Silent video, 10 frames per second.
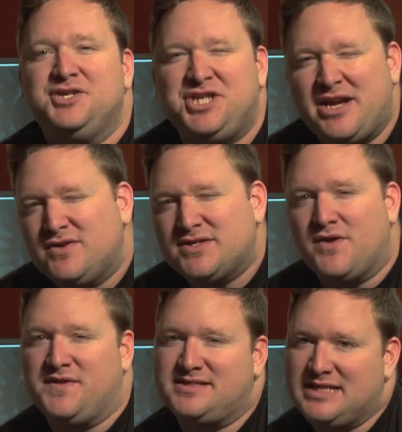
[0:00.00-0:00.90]
channels
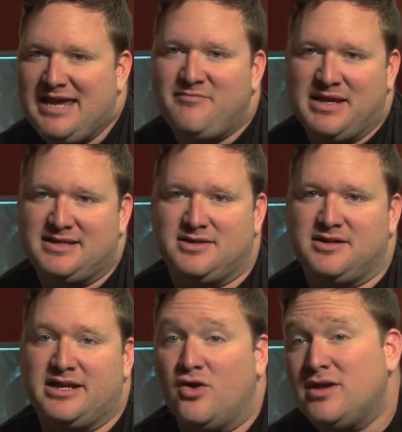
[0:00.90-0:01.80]
on the slave mixer
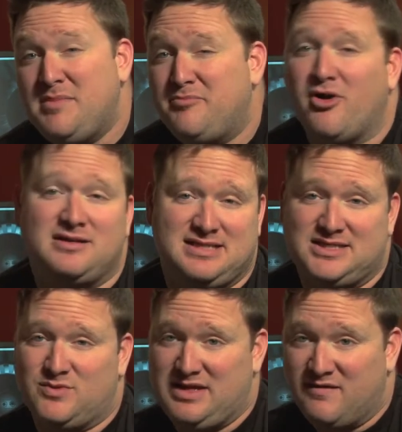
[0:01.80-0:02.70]
can only be
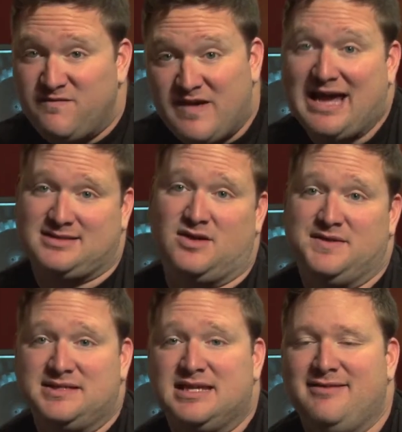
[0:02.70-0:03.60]
processed with the effects on
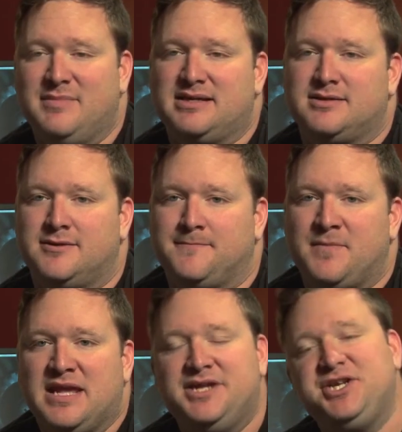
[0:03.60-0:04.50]
the slave mixer,
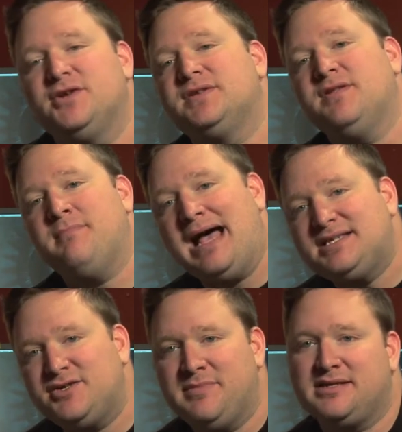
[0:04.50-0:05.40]
and channels on the
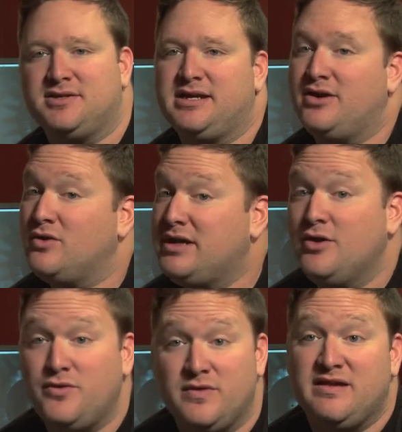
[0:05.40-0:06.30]
master mixer can only
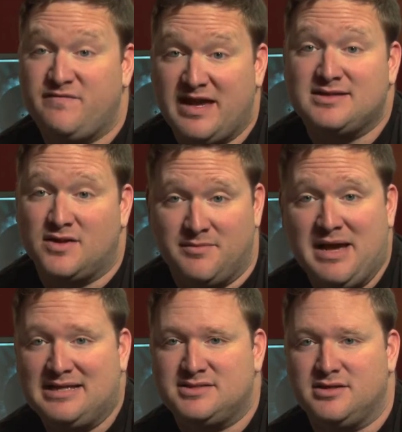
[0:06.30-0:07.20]
go through the effects on the
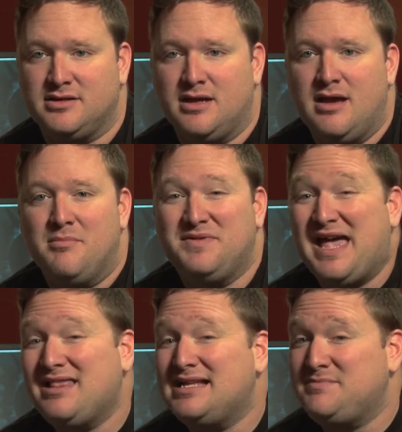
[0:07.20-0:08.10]
master. But
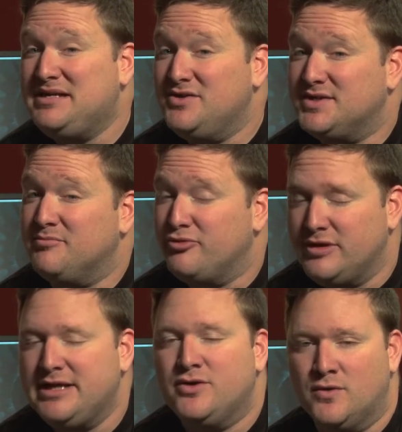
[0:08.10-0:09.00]
that lets me do some
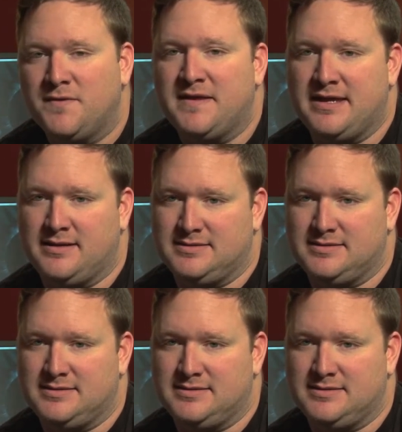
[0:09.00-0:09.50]
pretty cool things.